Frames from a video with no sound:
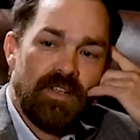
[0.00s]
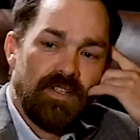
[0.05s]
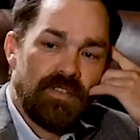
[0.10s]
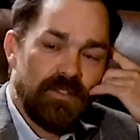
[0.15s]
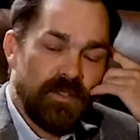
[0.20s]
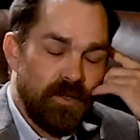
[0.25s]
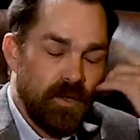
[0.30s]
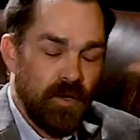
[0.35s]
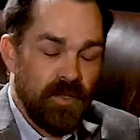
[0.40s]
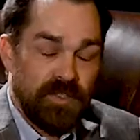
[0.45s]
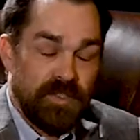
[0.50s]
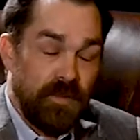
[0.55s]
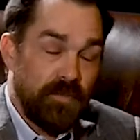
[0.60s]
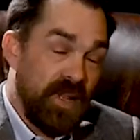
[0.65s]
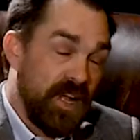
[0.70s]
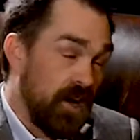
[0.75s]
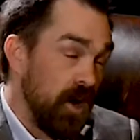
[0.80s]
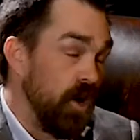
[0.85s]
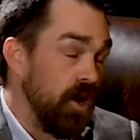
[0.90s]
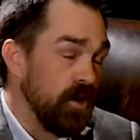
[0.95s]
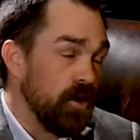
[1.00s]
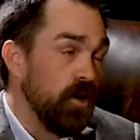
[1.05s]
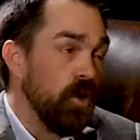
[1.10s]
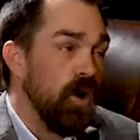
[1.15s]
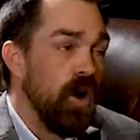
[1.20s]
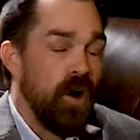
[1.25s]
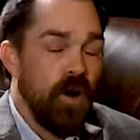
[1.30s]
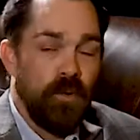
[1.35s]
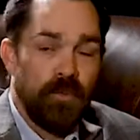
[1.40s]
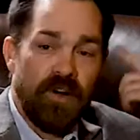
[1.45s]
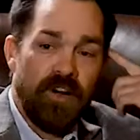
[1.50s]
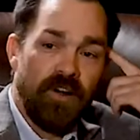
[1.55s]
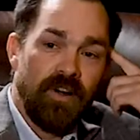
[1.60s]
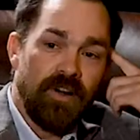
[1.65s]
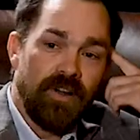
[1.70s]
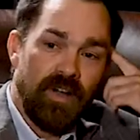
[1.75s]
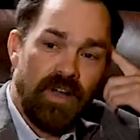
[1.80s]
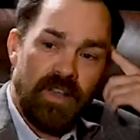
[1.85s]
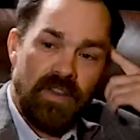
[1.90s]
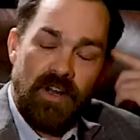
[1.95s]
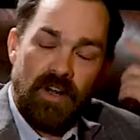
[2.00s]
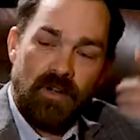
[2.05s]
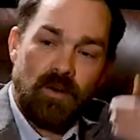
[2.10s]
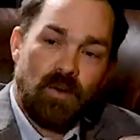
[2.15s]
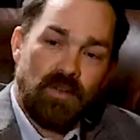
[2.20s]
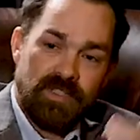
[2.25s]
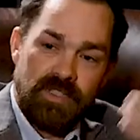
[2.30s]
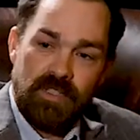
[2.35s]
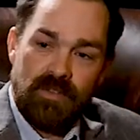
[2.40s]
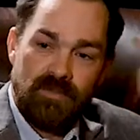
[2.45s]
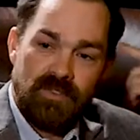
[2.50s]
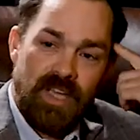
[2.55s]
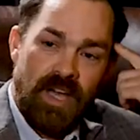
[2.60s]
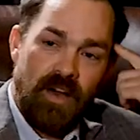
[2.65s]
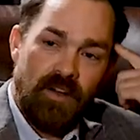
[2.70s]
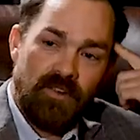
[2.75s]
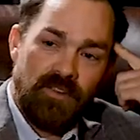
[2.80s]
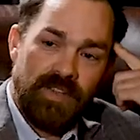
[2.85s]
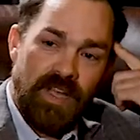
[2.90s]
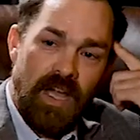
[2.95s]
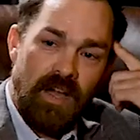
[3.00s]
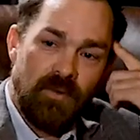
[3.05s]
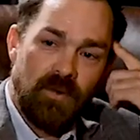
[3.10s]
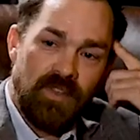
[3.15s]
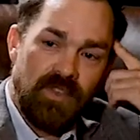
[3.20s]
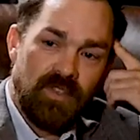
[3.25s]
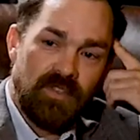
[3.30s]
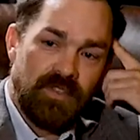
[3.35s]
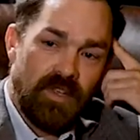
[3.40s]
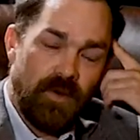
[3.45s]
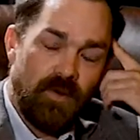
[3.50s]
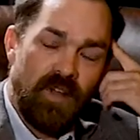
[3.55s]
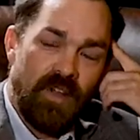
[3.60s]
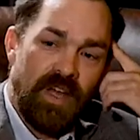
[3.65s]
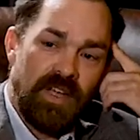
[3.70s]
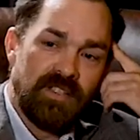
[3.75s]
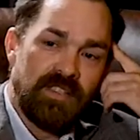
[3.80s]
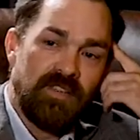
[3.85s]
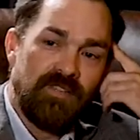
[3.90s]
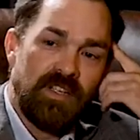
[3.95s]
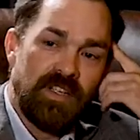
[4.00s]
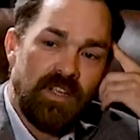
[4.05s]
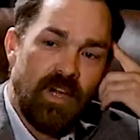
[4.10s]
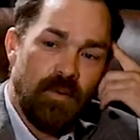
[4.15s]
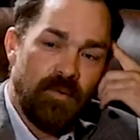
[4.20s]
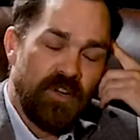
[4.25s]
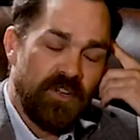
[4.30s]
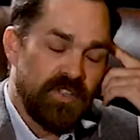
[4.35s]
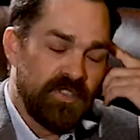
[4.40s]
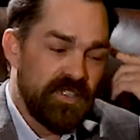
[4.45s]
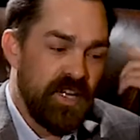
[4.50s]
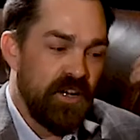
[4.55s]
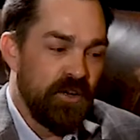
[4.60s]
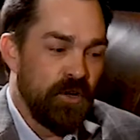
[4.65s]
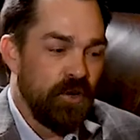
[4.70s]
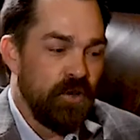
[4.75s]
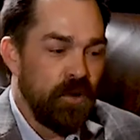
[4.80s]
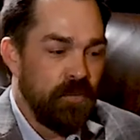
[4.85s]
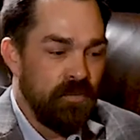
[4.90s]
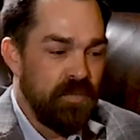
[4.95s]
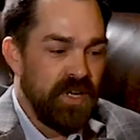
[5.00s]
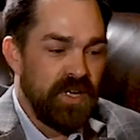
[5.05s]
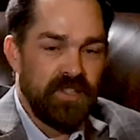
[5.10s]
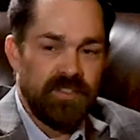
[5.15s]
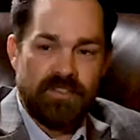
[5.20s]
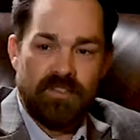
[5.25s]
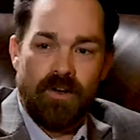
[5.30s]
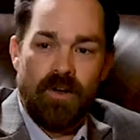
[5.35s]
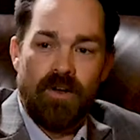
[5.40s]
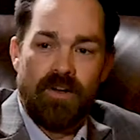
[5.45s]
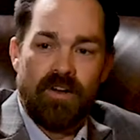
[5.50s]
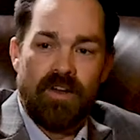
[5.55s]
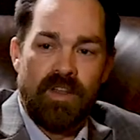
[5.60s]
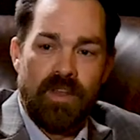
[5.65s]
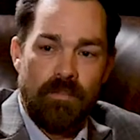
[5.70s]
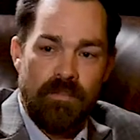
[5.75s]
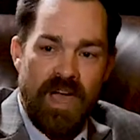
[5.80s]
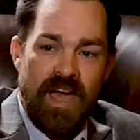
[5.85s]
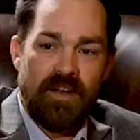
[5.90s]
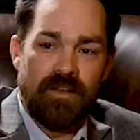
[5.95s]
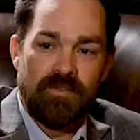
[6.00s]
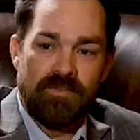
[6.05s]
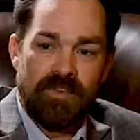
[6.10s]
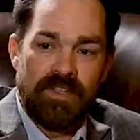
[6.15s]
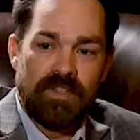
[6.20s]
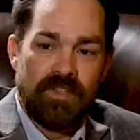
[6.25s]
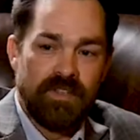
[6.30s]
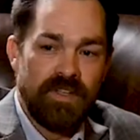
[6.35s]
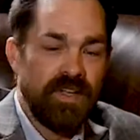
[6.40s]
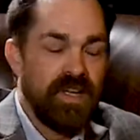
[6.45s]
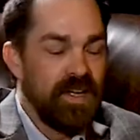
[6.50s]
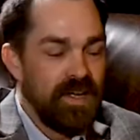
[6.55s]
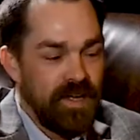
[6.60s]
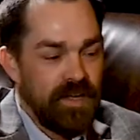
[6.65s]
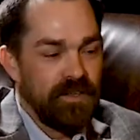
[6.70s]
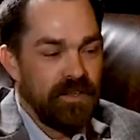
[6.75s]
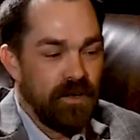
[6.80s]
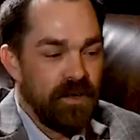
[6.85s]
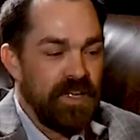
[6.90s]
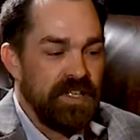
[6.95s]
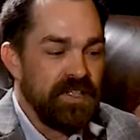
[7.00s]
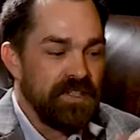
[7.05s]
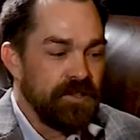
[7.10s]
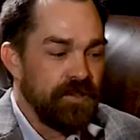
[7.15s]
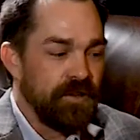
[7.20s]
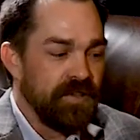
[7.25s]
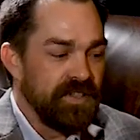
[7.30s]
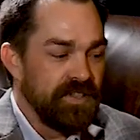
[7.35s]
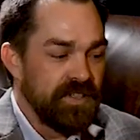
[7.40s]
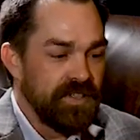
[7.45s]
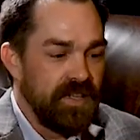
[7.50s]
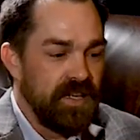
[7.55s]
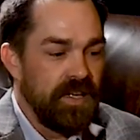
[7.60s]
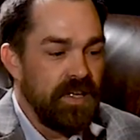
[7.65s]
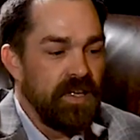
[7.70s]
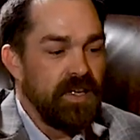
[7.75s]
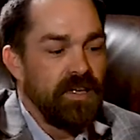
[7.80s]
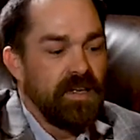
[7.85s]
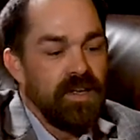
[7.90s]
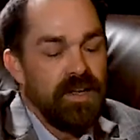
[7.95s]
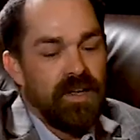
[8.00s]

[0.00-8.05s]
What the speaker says: So of course, I'm like, I'll go armor. And then of course, he countered that with, he's like, well, that's even dumber because now you're the biggest target on the battlefield. You're easier to see.